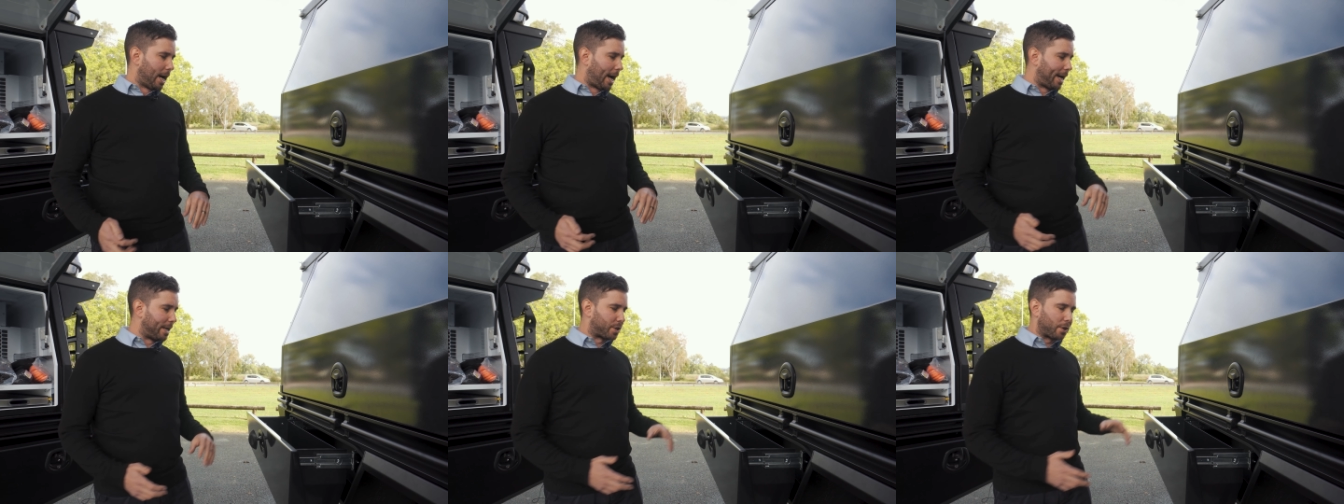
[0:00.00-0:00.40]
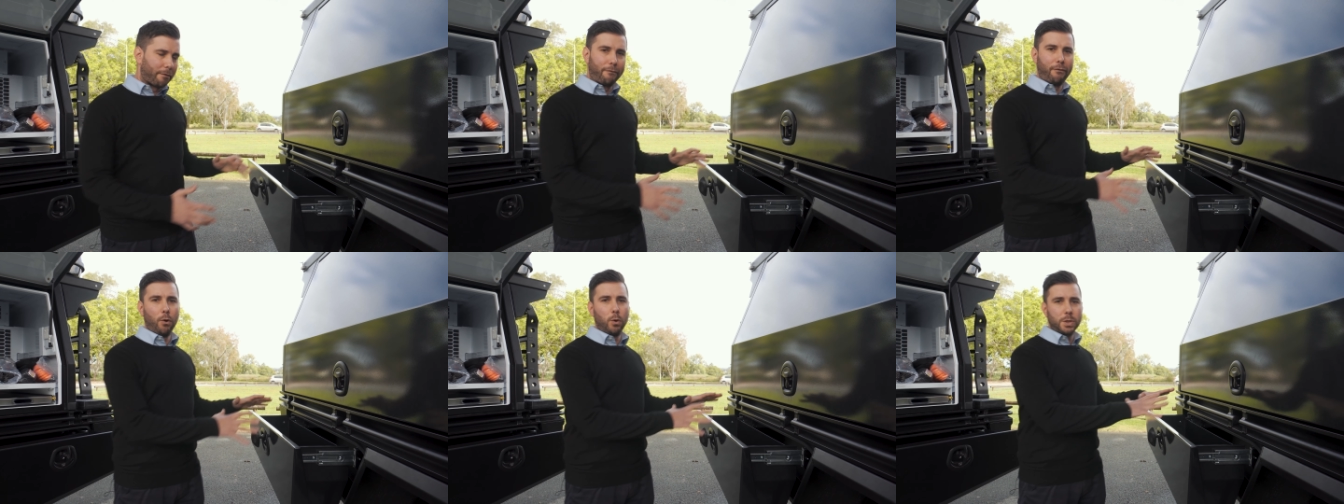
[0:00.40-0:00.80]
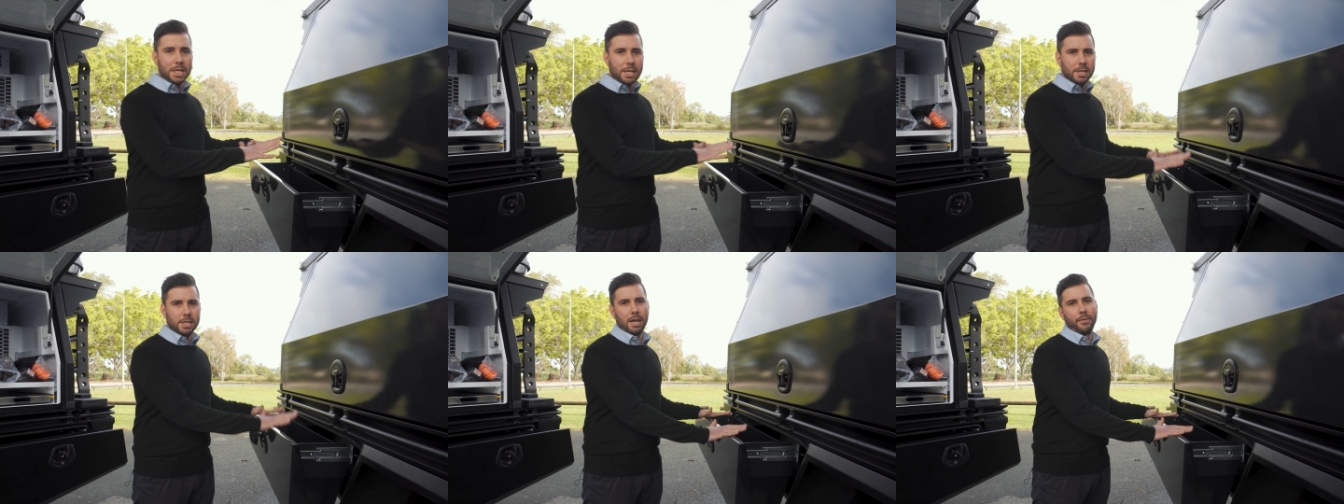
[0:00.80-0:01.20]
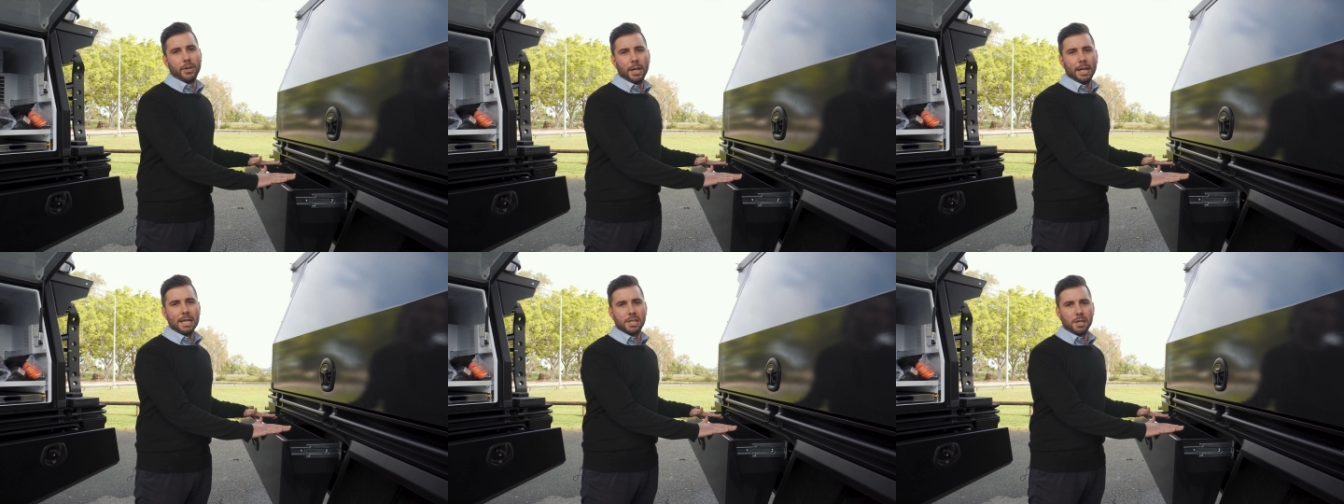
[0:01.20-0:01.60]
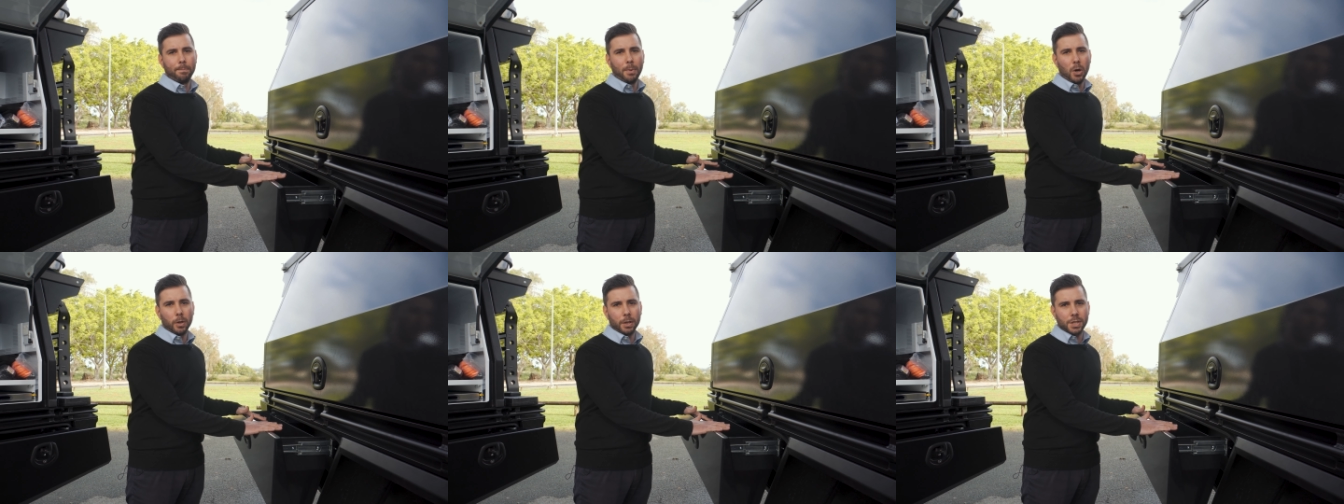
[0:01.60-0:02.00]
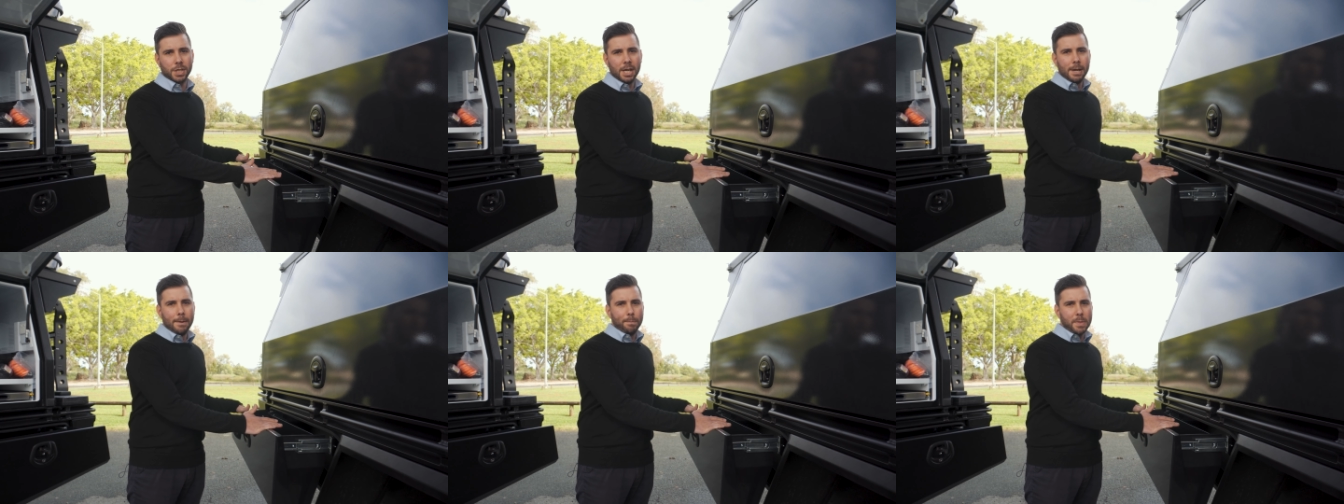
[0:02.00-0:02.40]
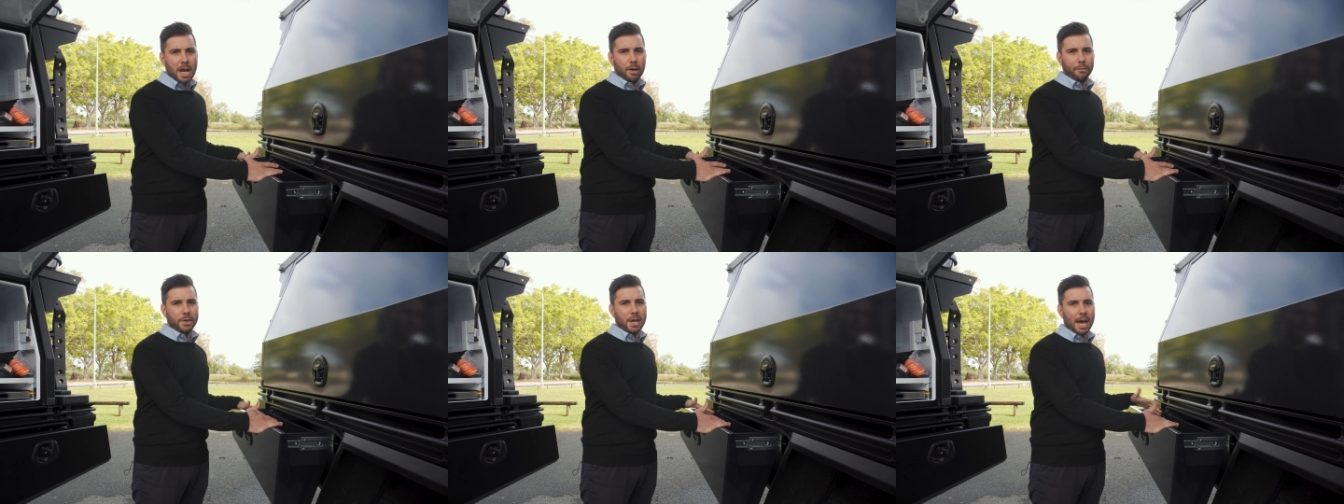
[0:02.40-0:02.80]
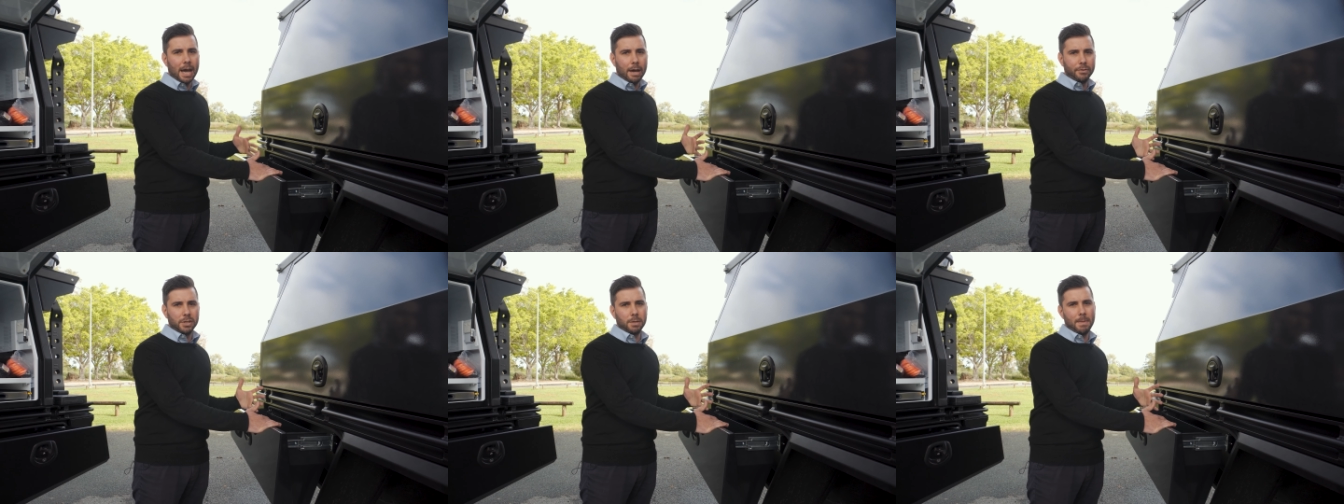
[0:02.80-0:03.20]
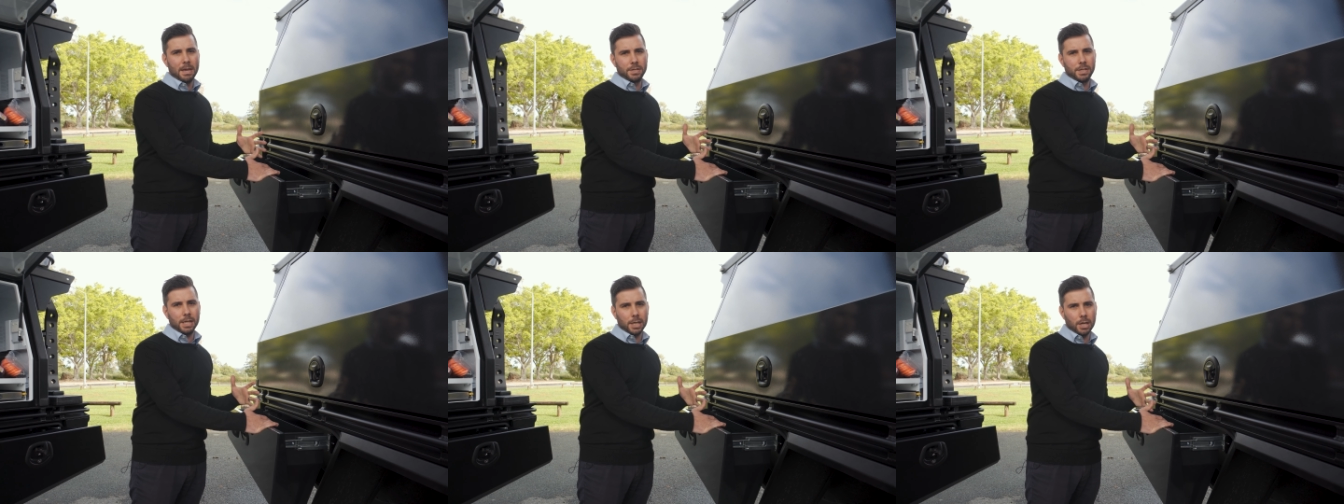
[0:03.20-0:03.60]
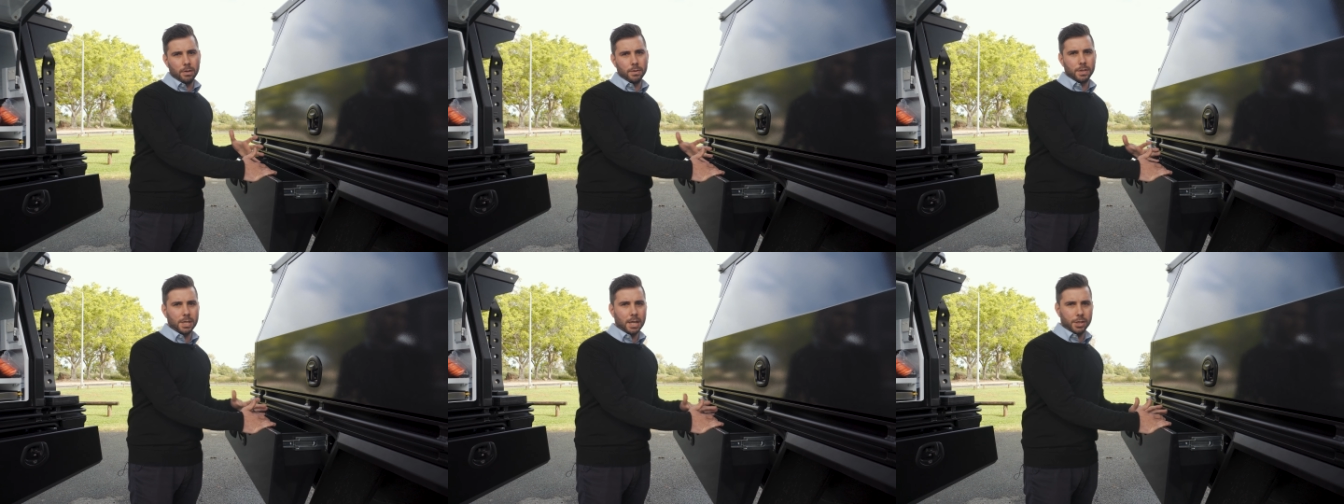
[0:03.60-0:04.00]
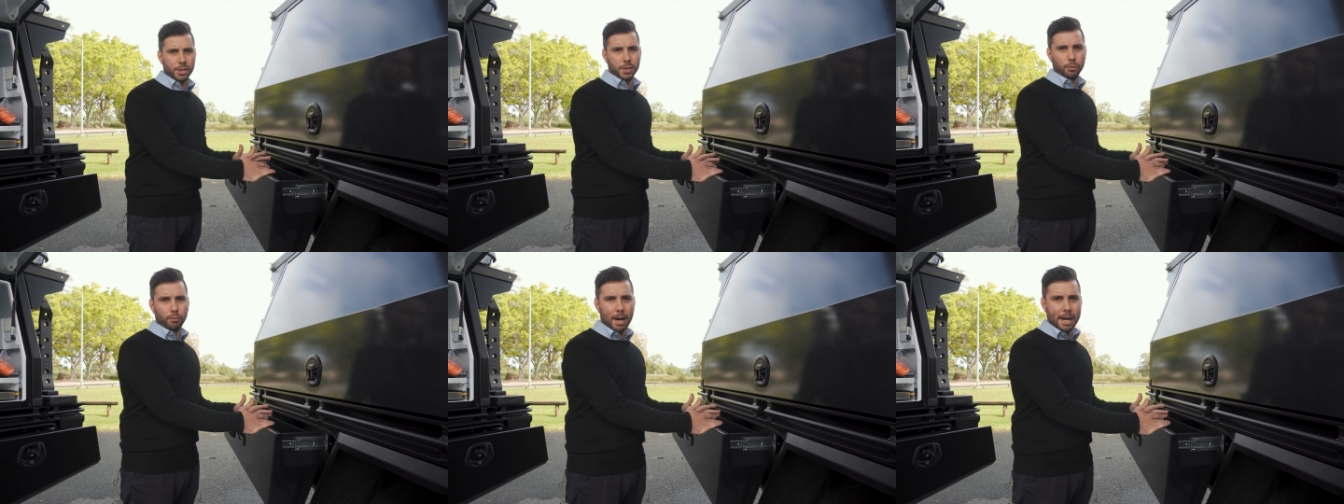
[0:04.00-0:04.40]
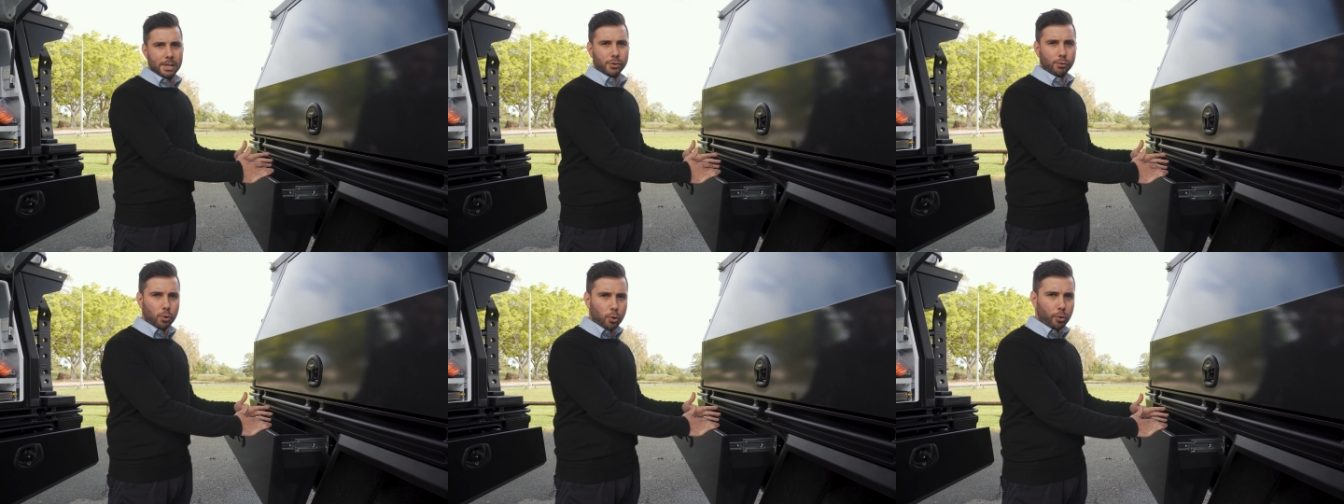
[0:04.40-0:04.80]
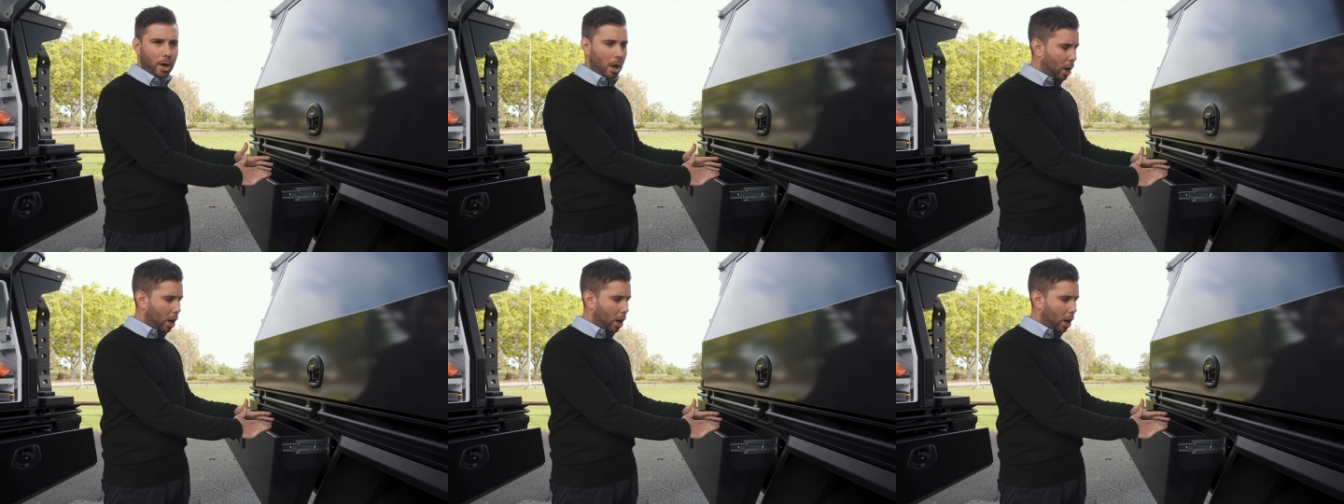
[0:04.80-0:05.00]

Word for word: It's a 47 litre box. Now if you have a domestic ute such as a Ranger or a